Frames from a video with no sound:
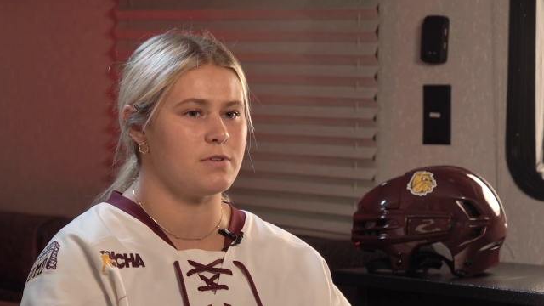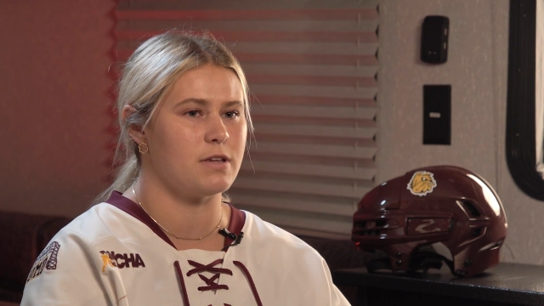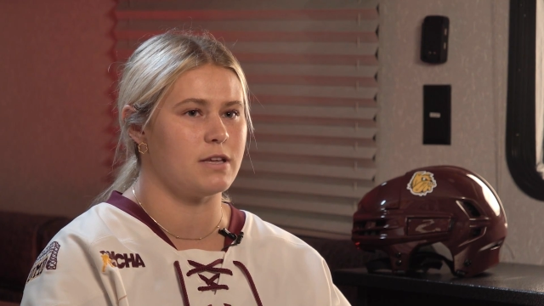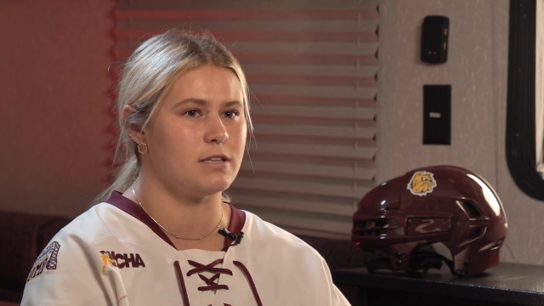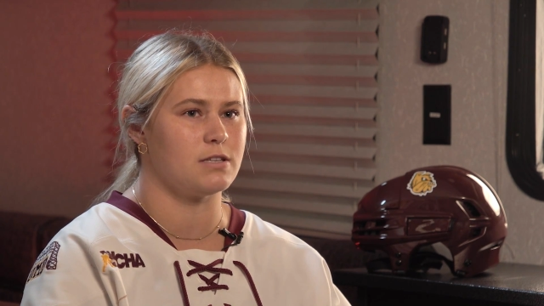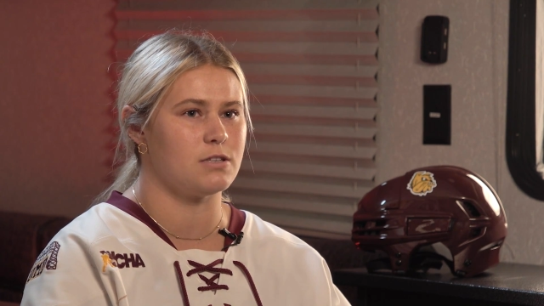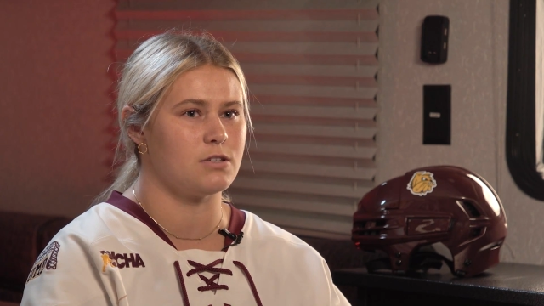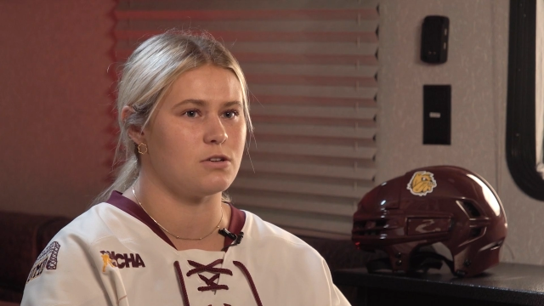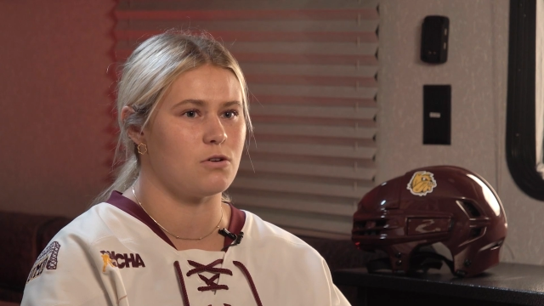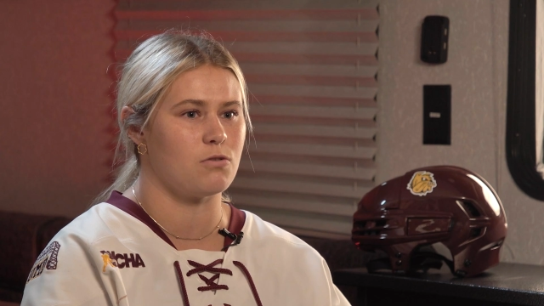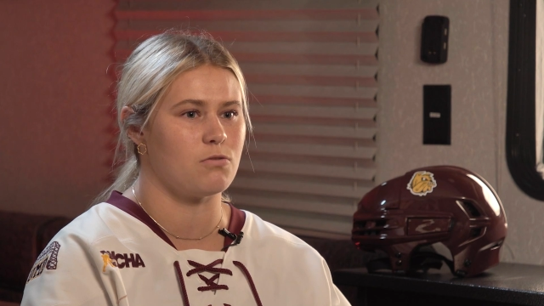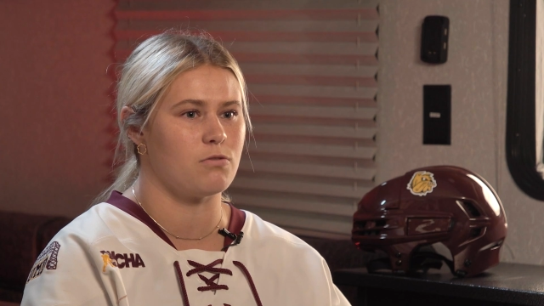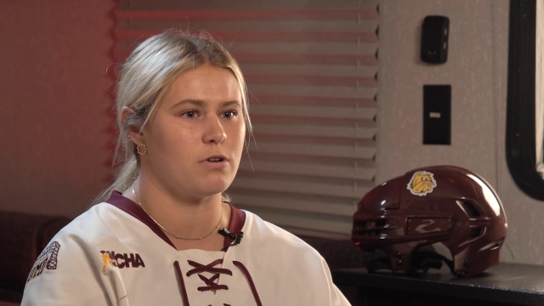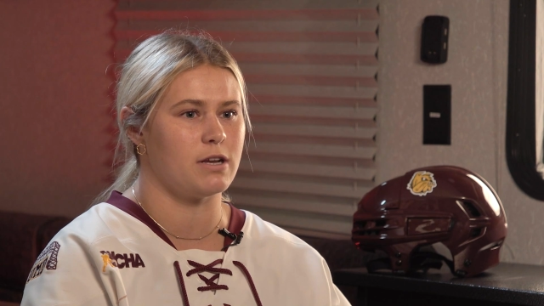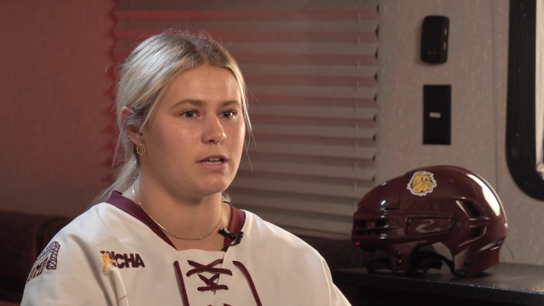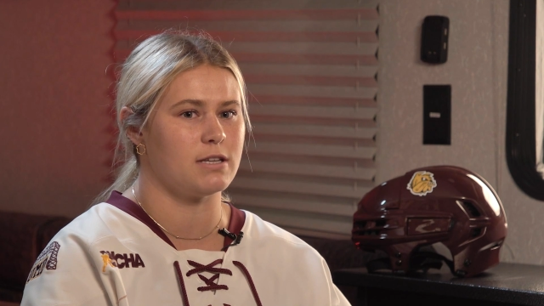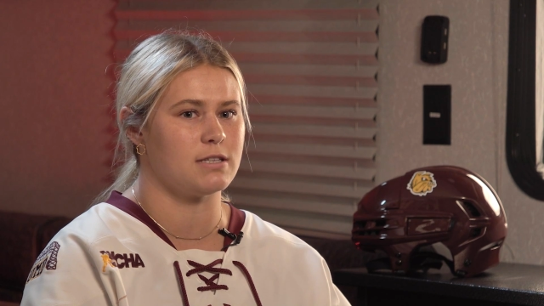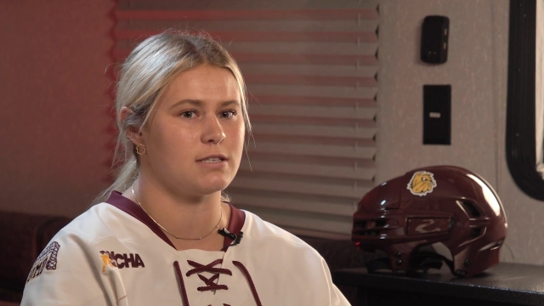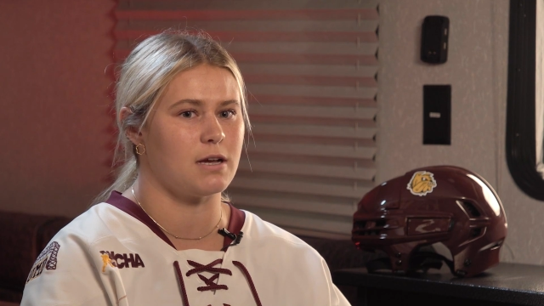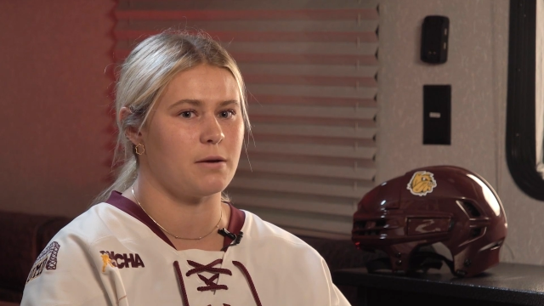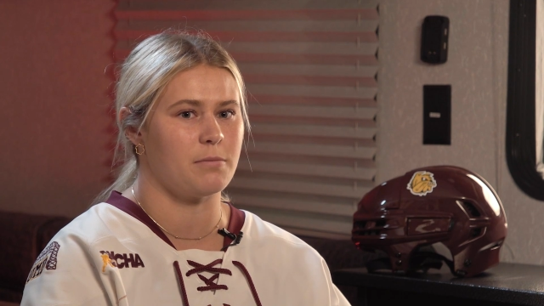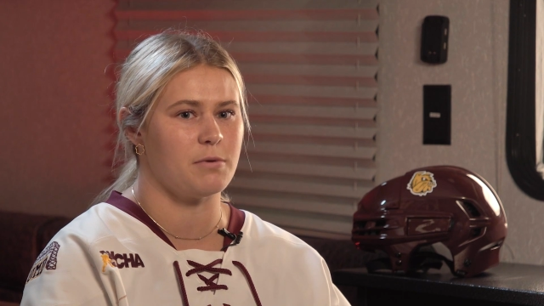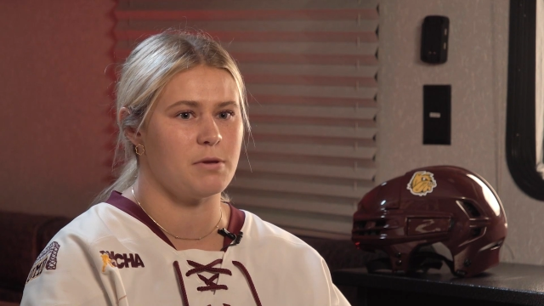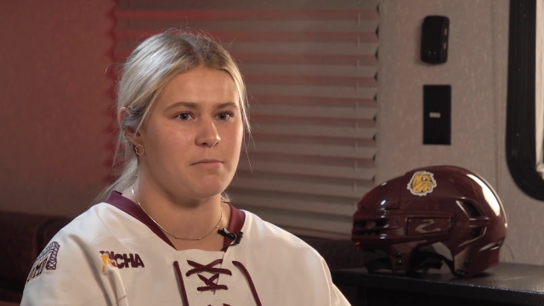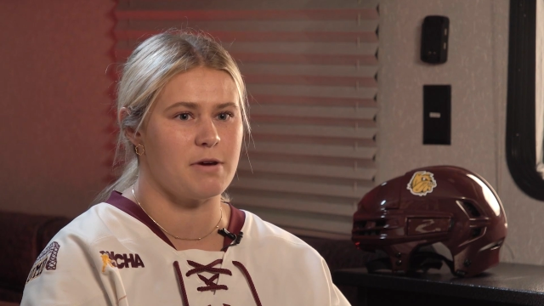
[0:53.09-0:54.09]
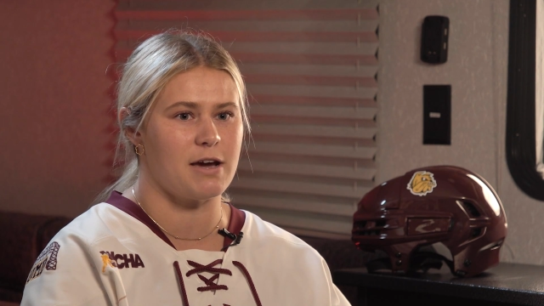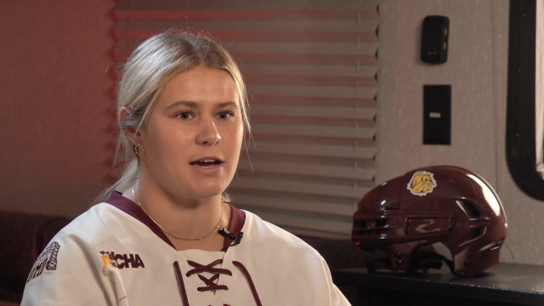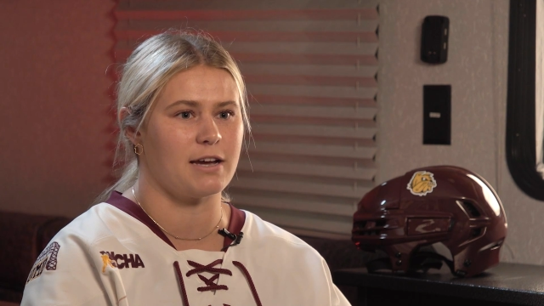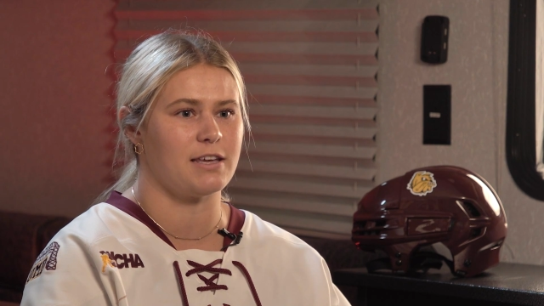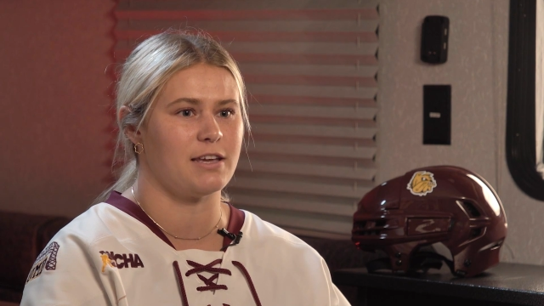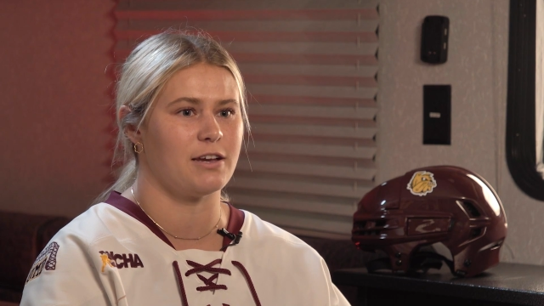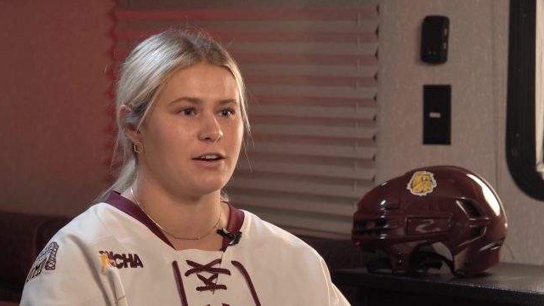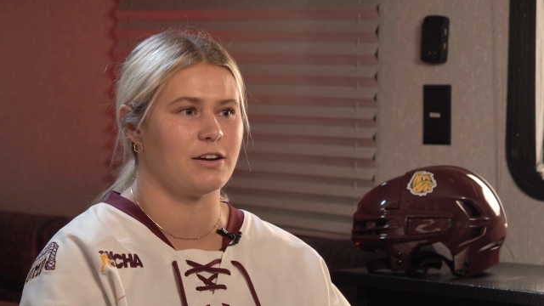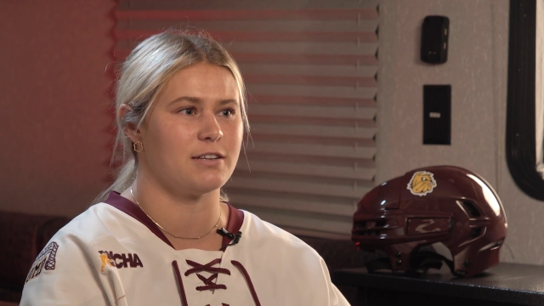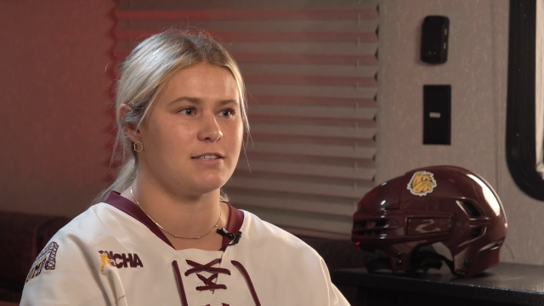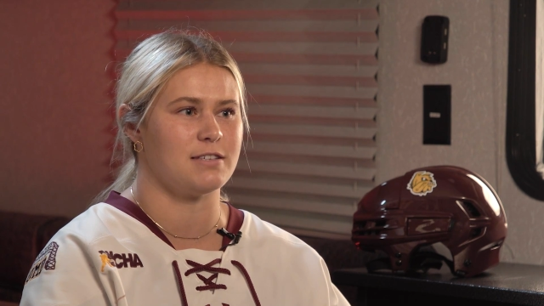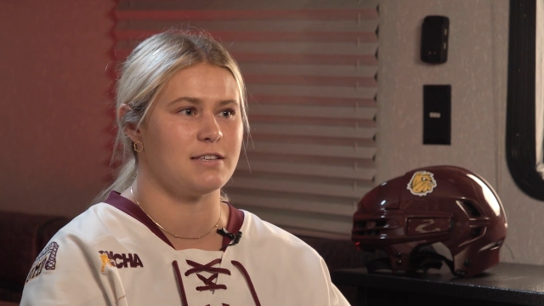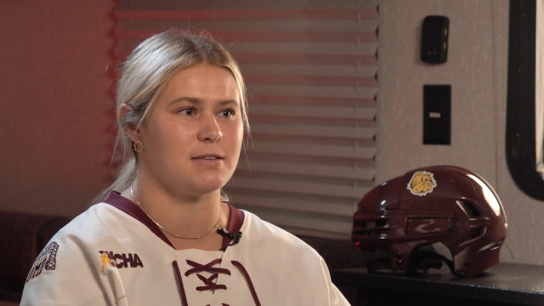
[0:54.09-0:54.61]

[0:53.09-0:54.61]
and so when it's coming back here it